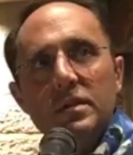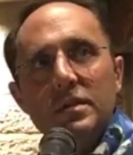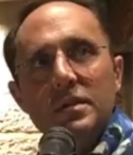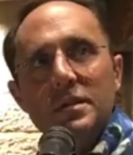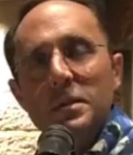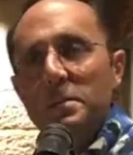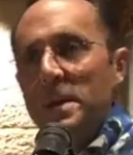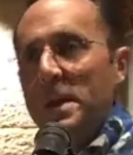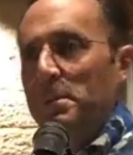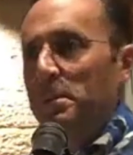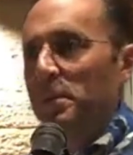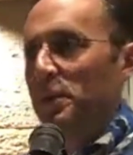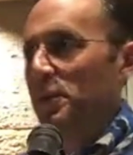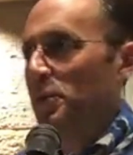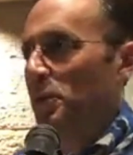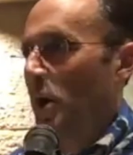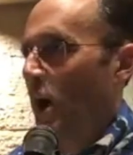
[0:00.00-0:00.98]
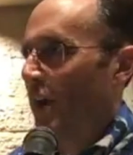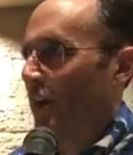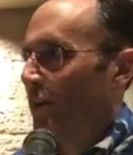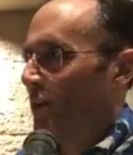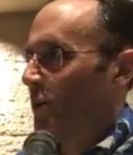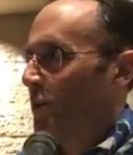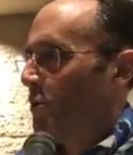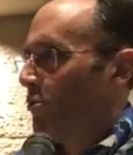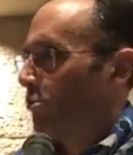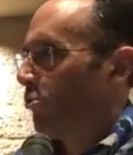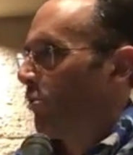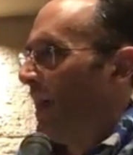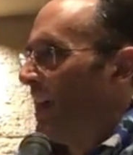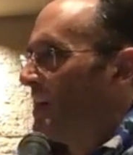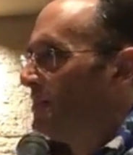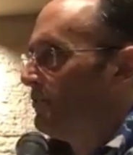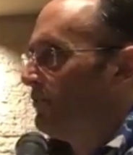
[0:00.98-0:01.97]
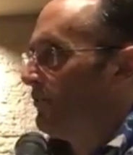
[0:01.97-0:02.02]
the people who are the
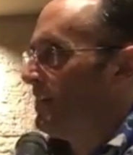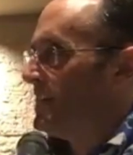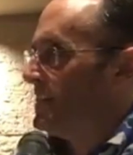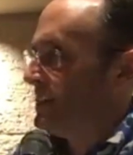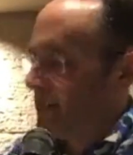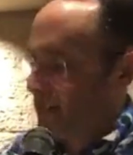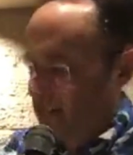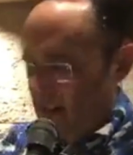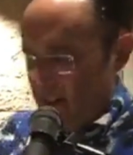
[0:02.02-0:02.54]
right feet